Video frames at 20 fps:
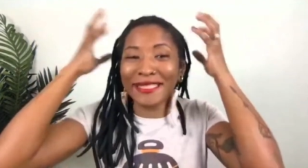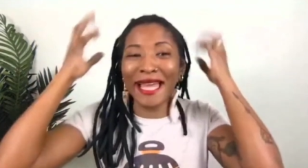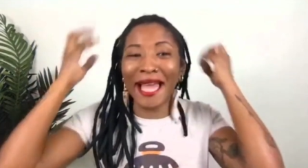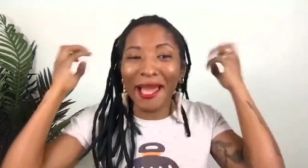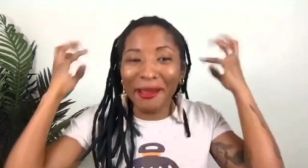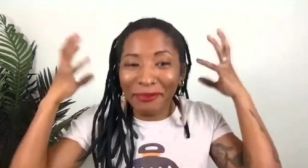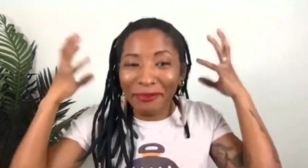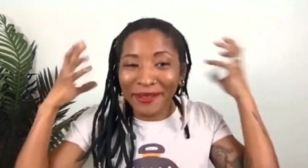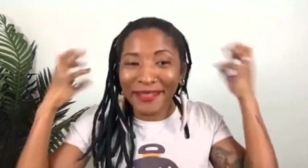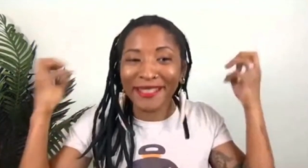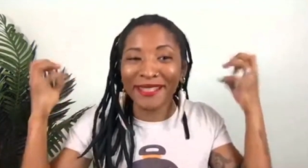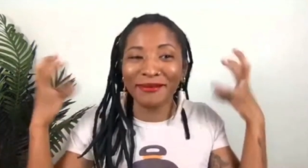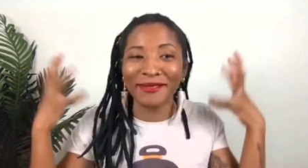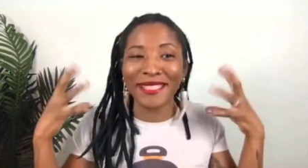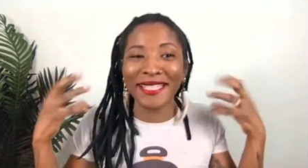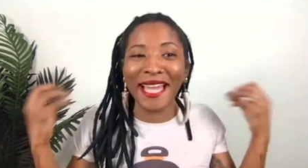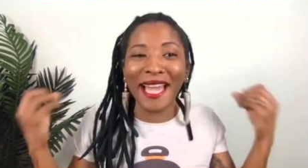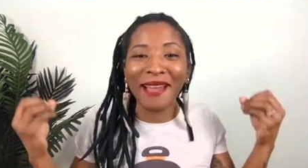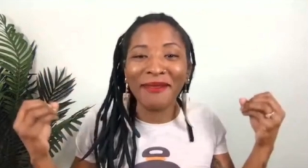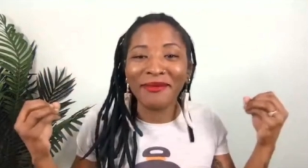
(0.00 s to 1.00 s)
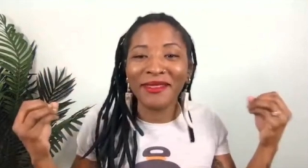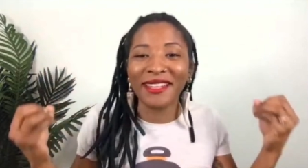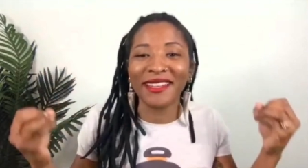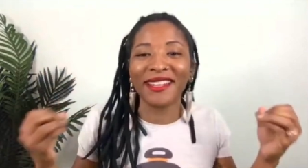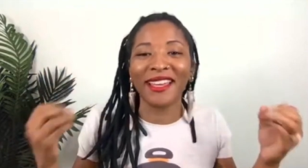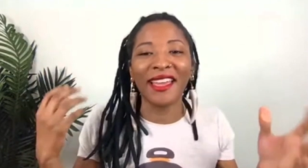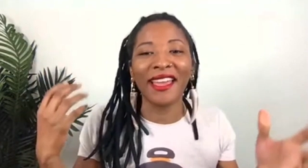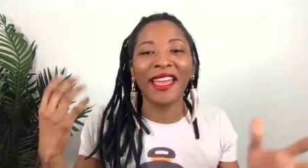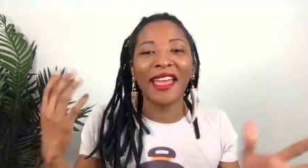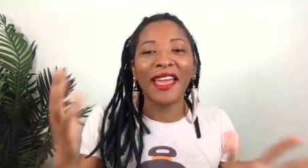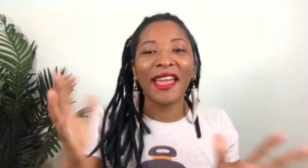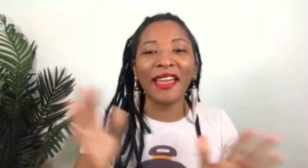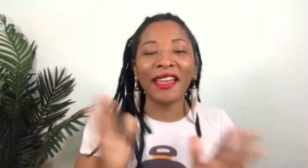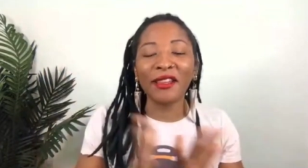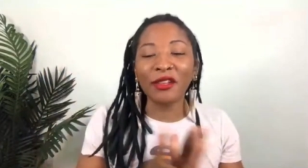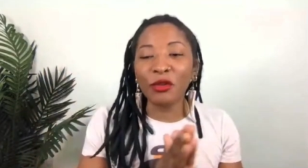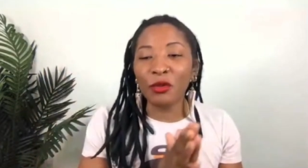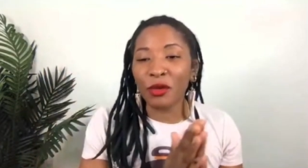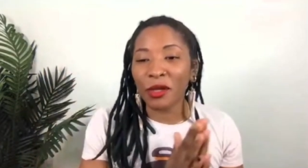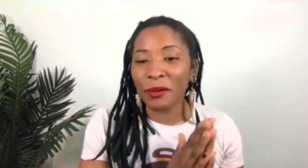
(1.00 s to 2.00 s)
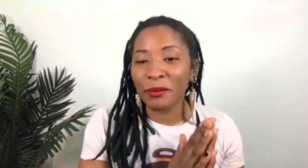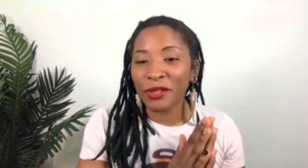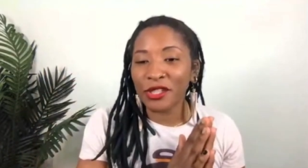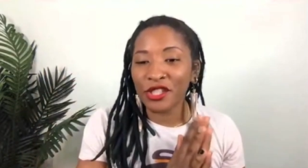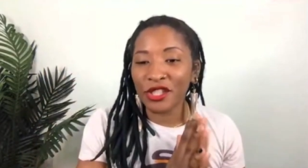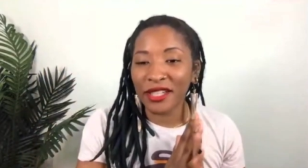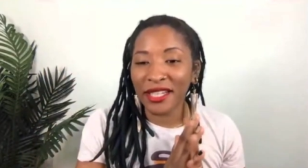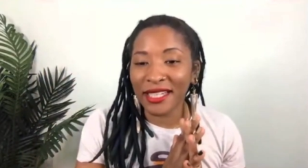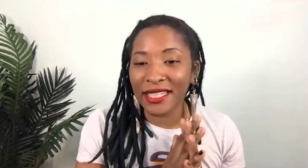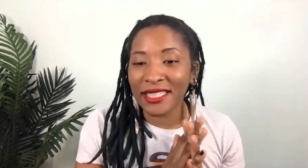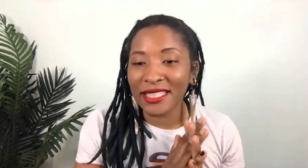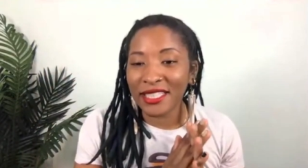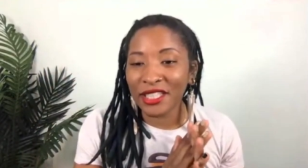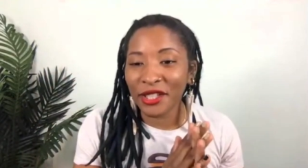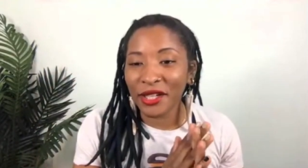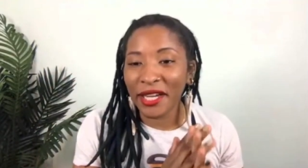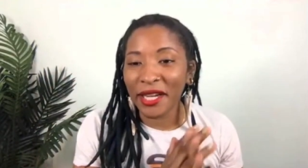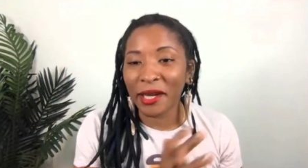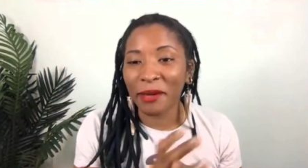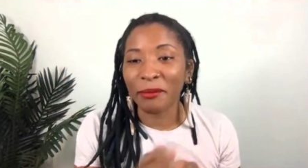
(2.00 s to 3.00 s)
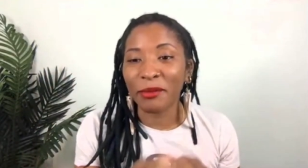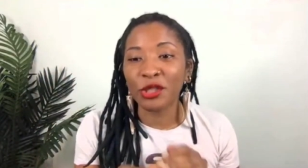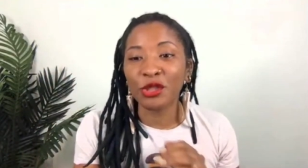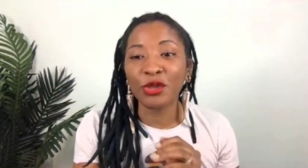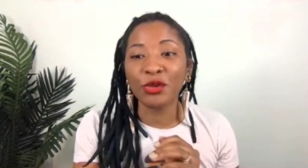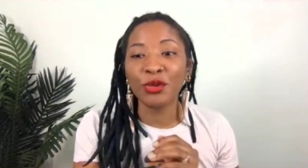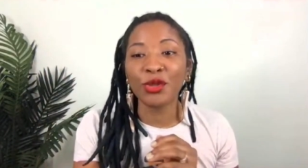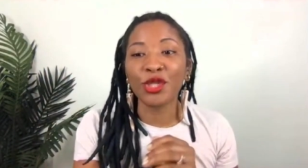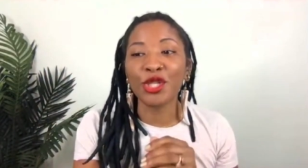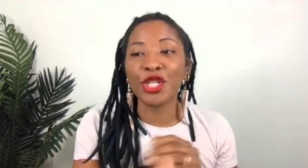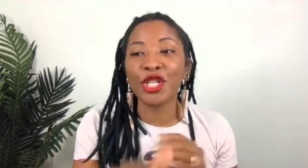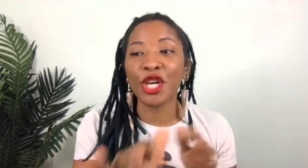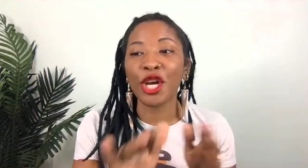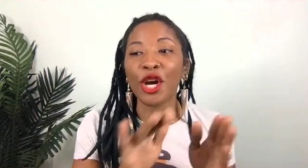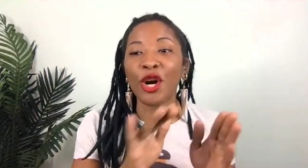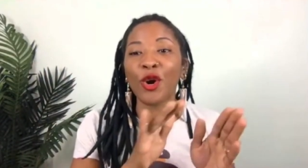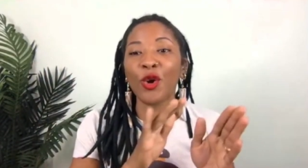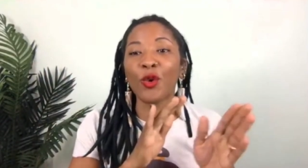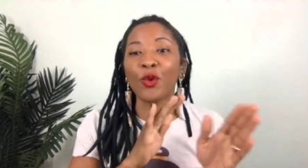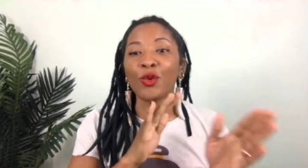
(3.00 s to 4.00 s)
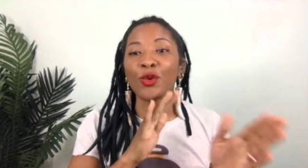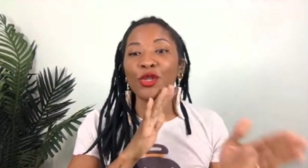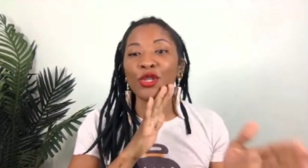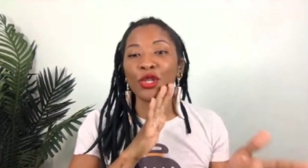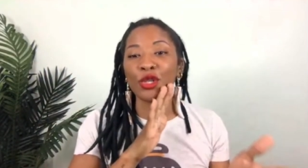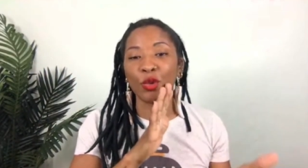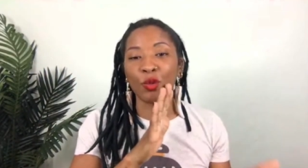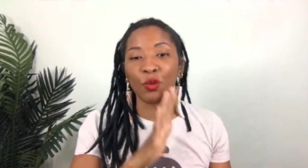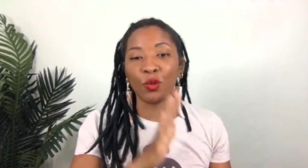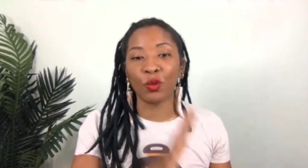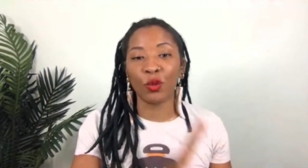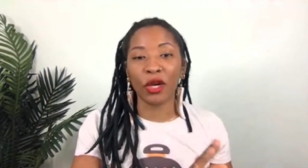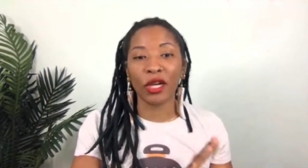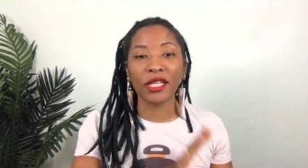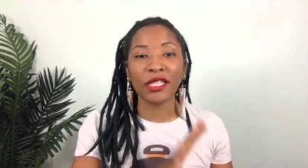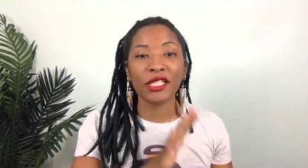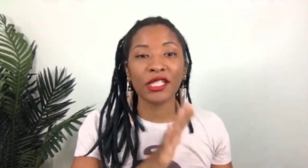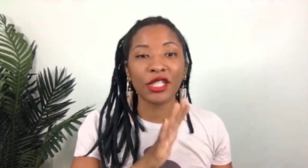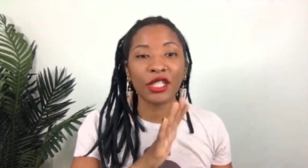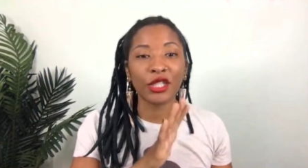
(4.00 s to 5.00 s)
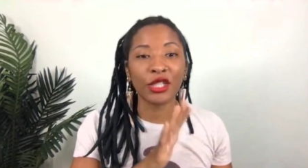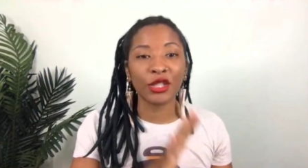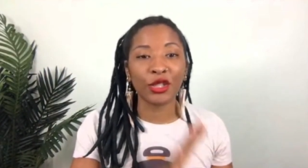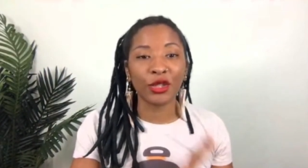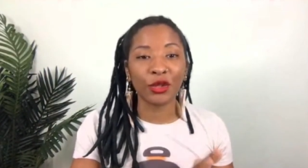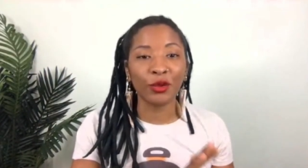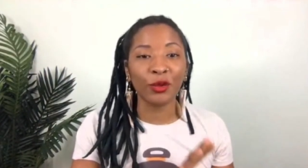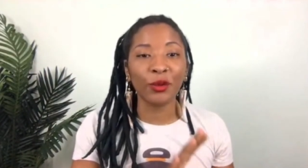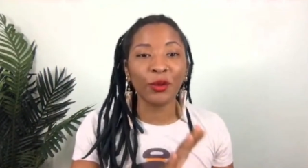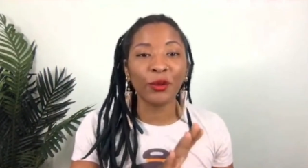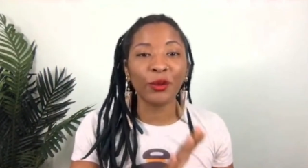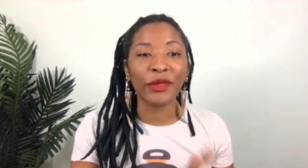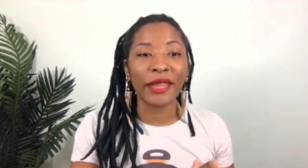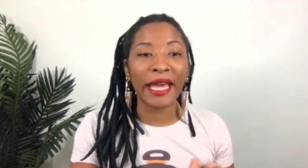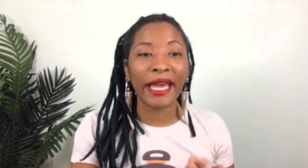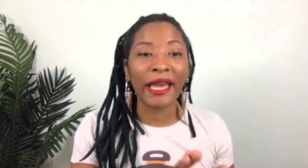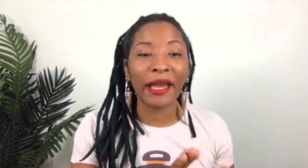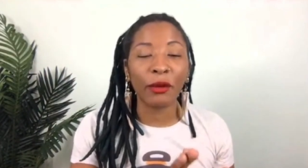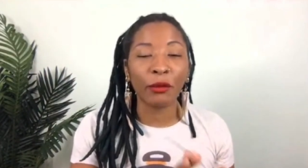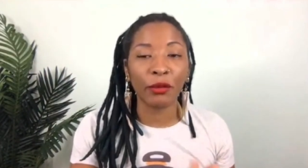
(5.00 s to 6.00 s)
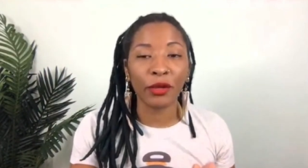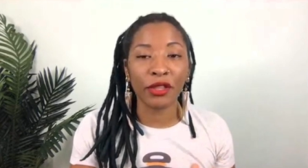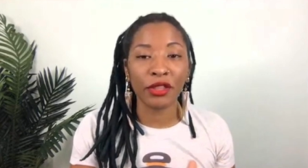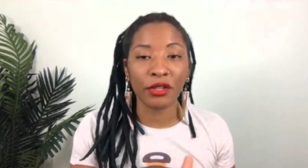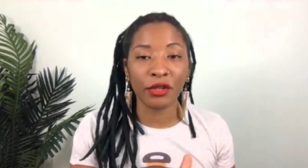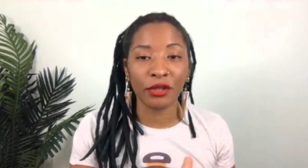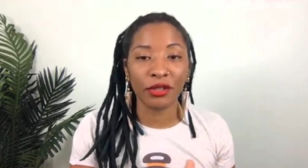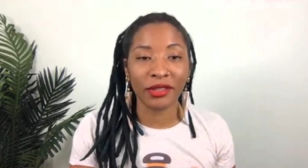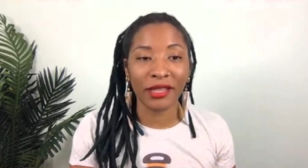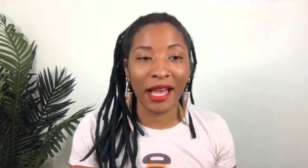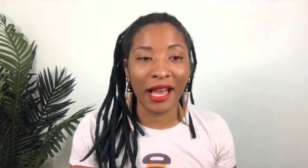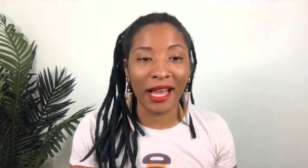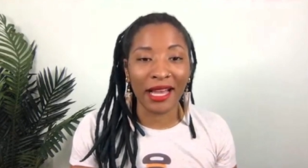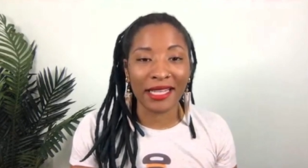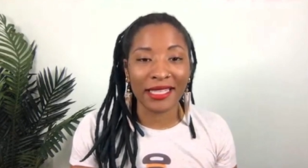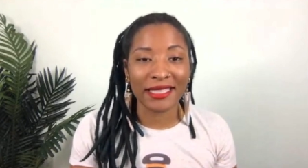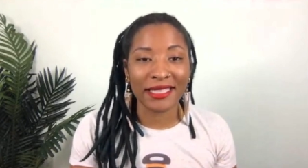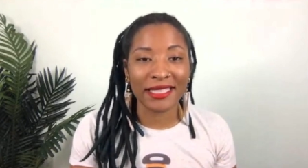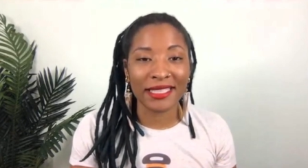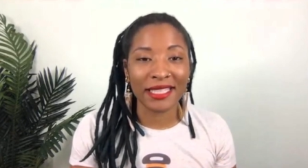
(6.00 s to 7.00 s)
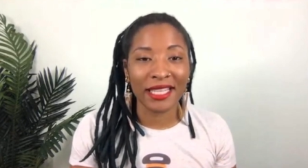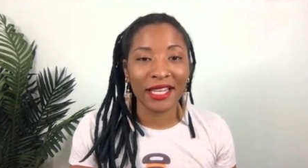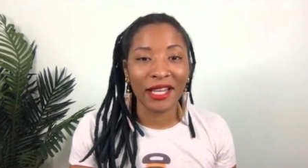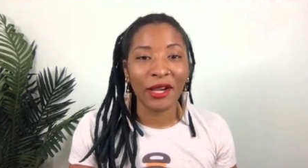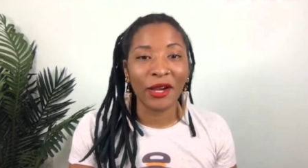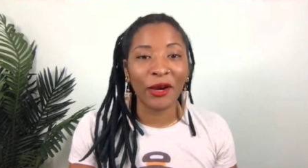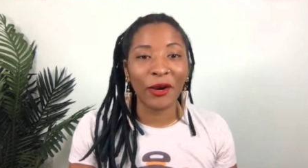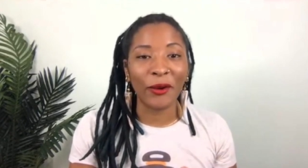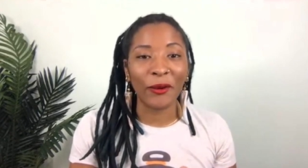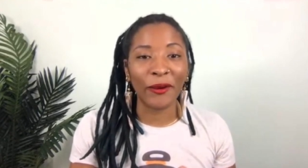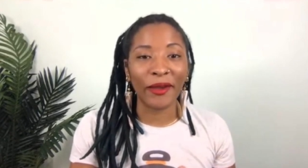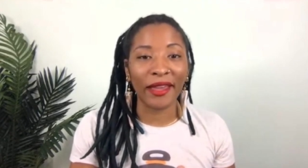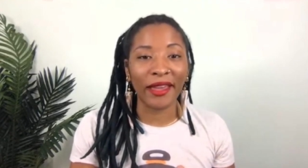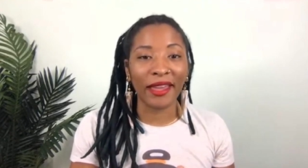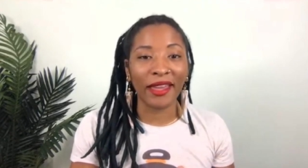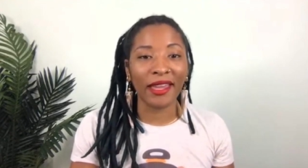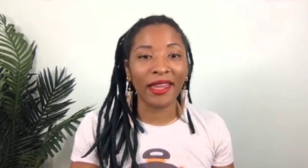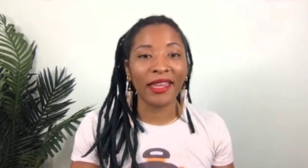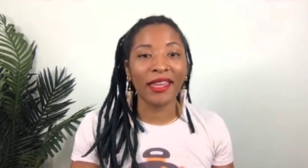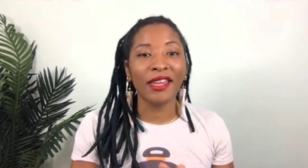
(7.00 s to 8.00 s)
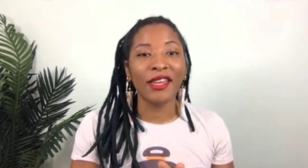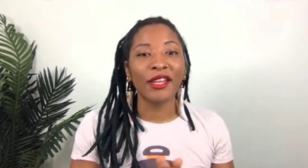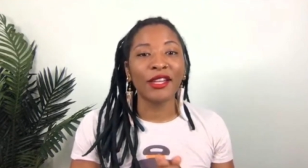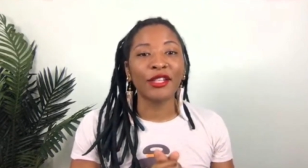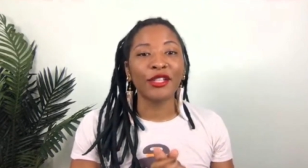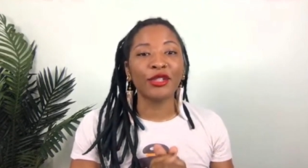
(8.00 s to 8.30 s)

what's happening? What's happening? And you want to put your hands in your hair, but you don't want to do that with your locks Okay.